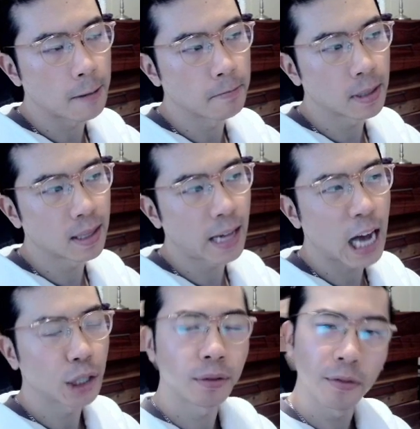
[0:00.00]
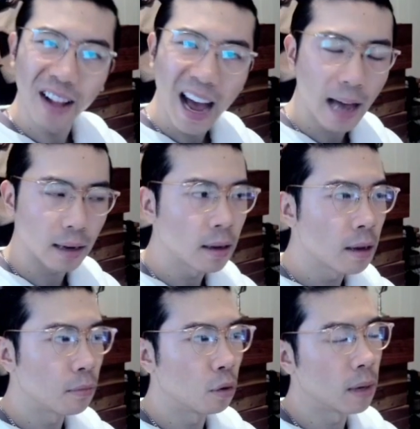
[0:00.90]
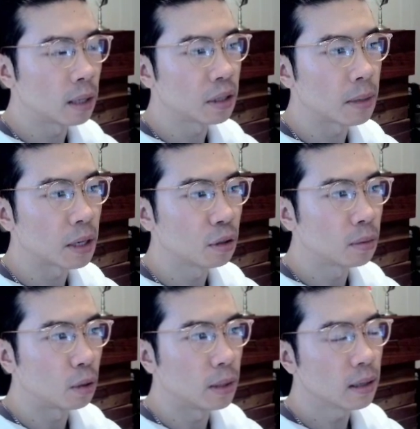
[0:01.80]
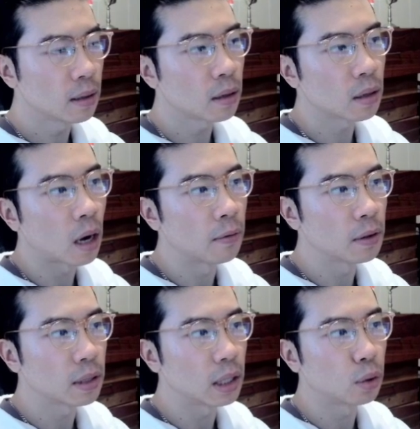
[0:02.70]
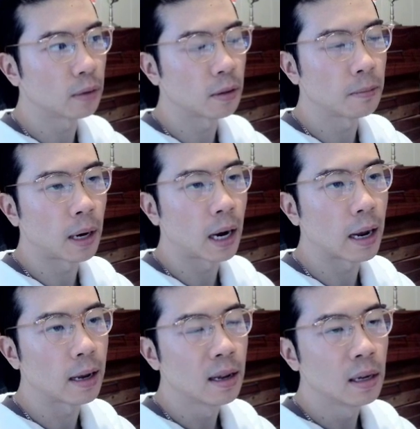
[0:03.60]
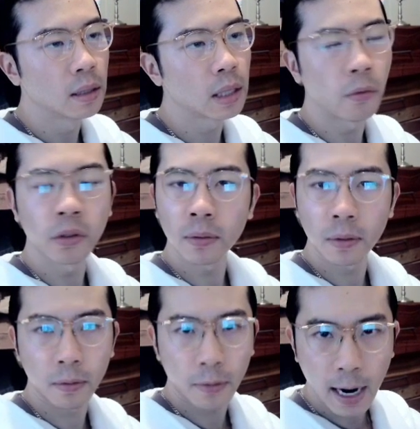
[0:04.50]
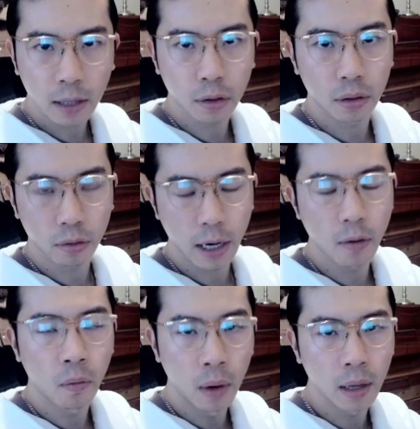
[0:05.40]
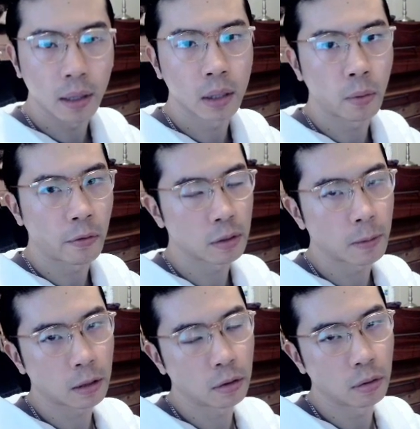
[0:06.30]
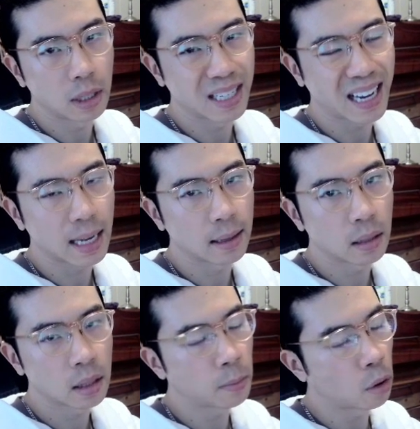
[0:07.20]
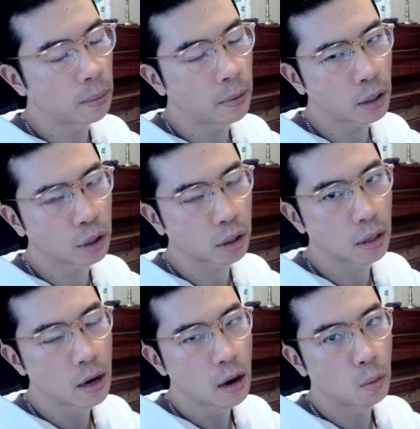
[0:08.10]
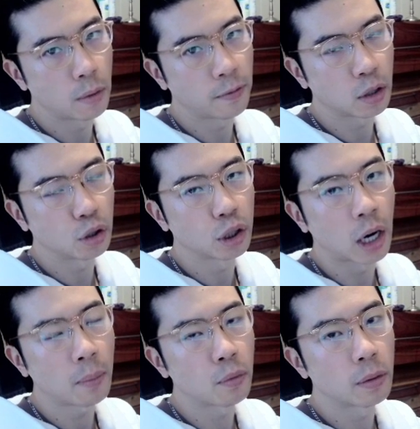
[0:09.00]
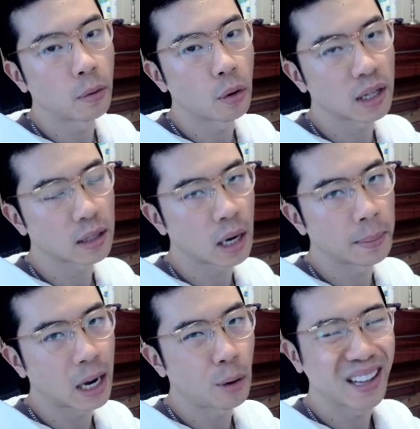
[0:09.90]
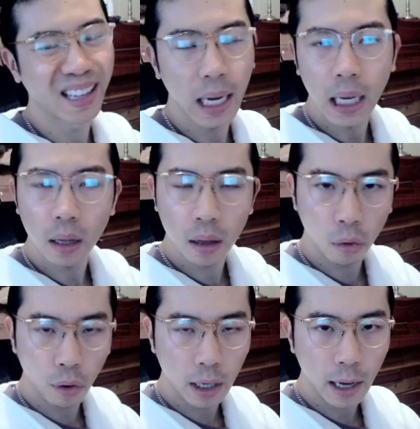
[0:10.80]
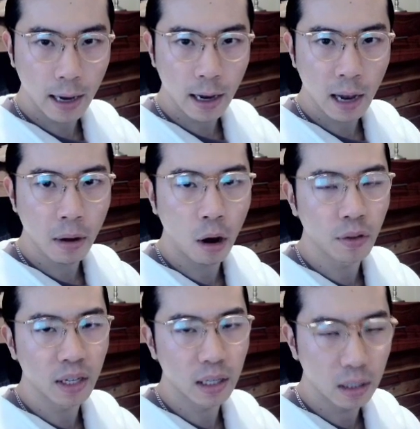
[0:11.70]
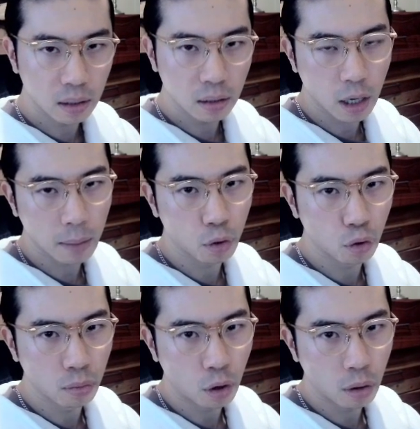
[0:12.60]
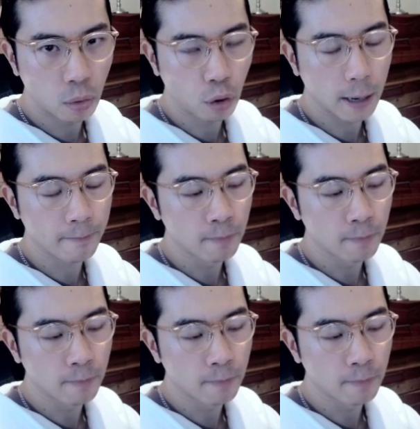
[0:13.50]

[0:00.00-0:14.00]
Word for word: slash flat momentum at the moment, obviously driven by several different factors, right? One is with respect to the anticipated pressure with the job report that's coming out at 8:30 a.m. on the Eastern Time tomorrow morning.